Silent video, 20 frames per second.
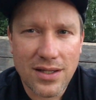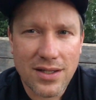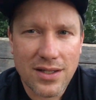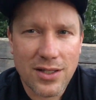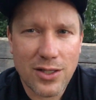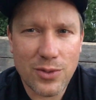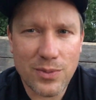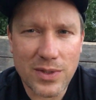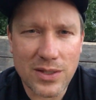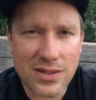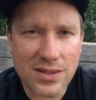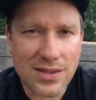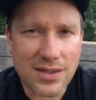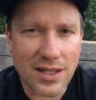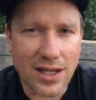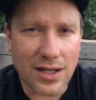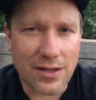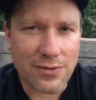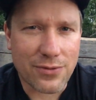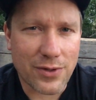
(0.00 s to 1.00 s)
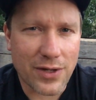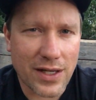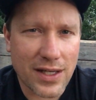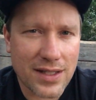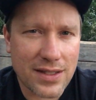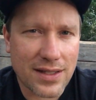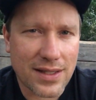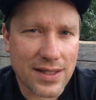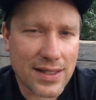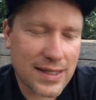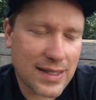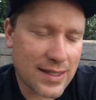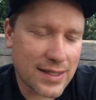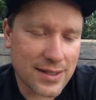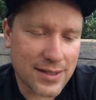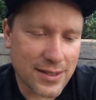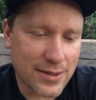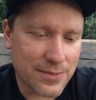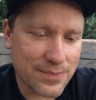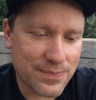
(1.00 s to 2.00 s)
human stuff, right? Like, I don't
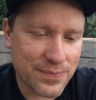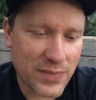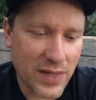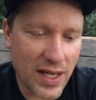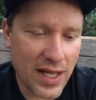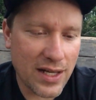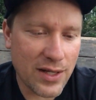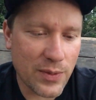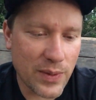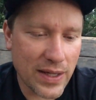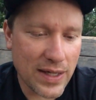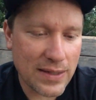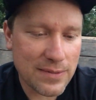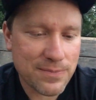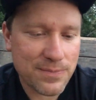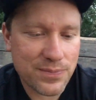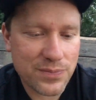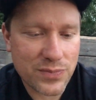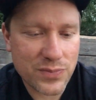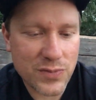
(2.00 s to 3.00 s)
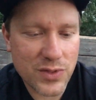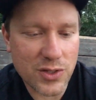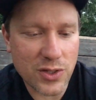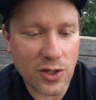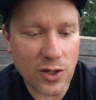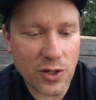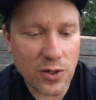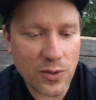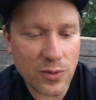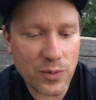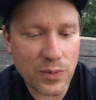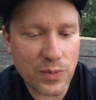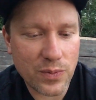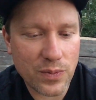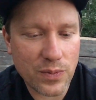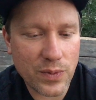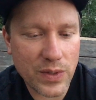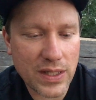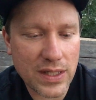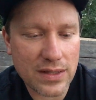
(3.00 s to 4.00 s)
know. Anyway, so
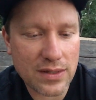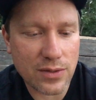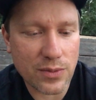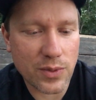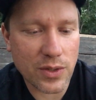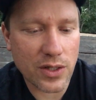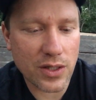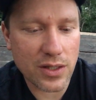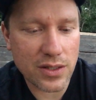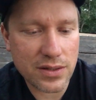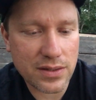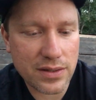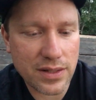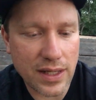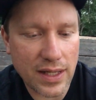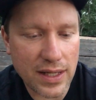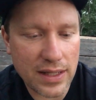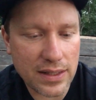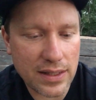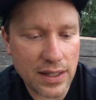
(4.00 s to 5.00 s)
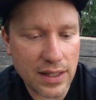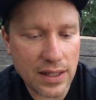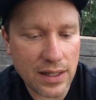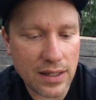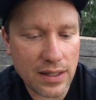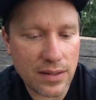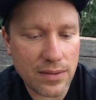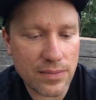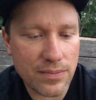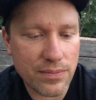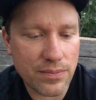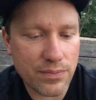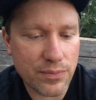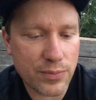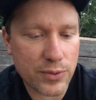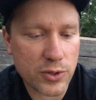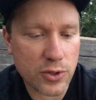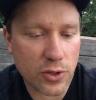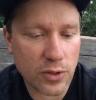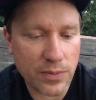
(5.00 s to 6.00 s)
we get the word that
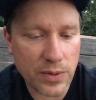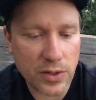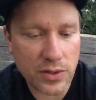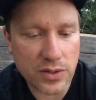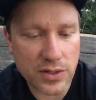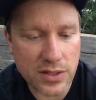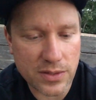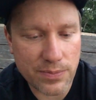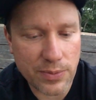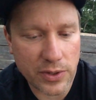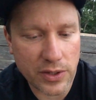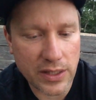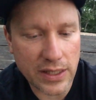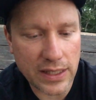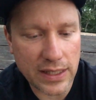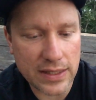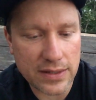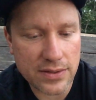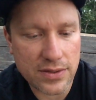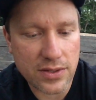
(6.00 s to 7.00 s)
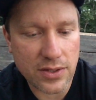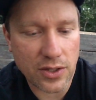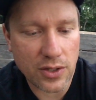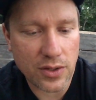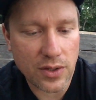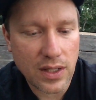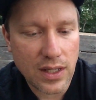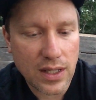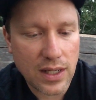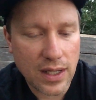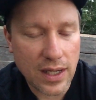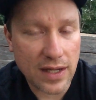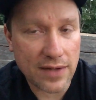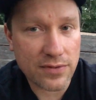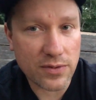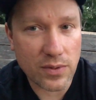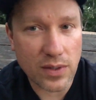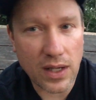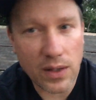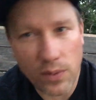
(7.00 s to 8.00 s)
patrol boat is pulling in, so
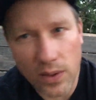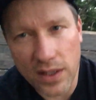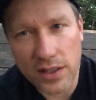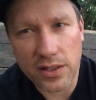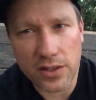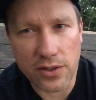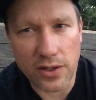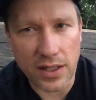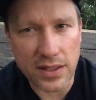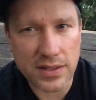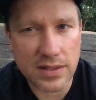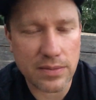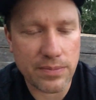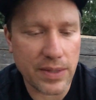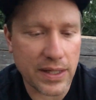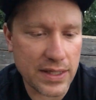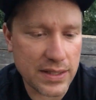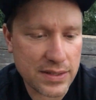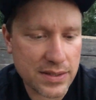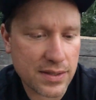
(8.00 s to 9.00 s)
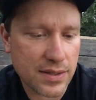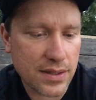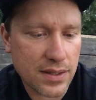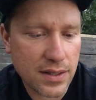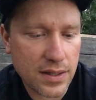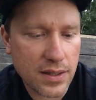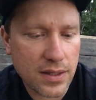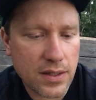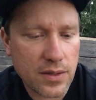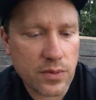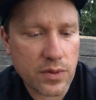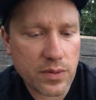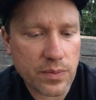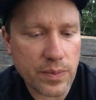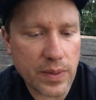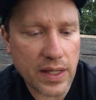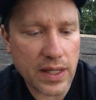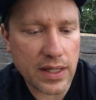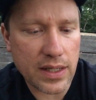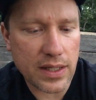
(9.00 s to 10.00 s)
I walk across the base with
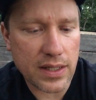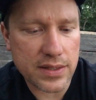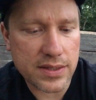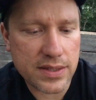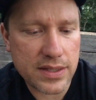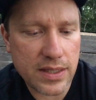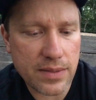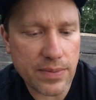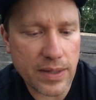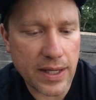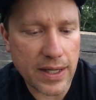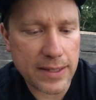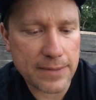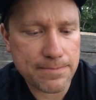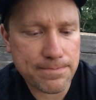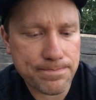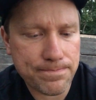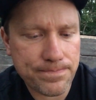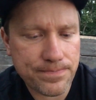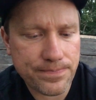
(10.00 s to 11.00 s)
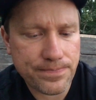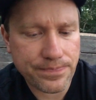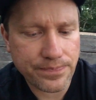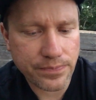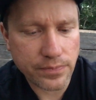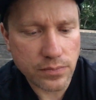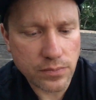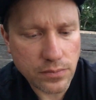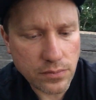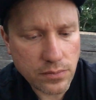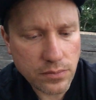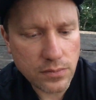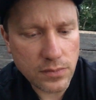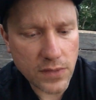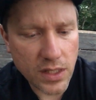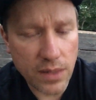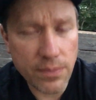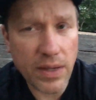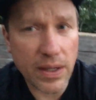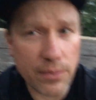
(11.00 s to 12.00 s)
my sea bag
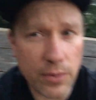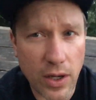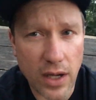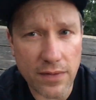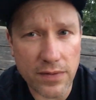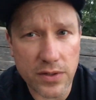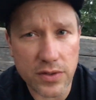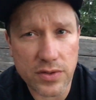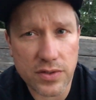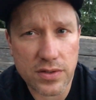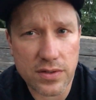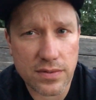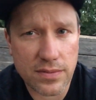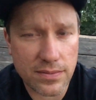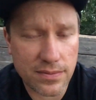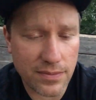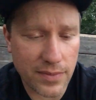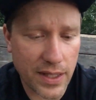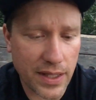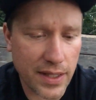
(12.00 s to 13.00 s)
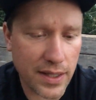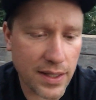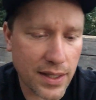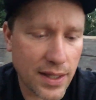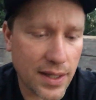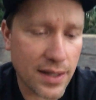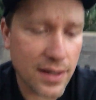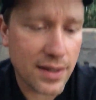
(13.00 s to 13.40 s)
and my Bravos, my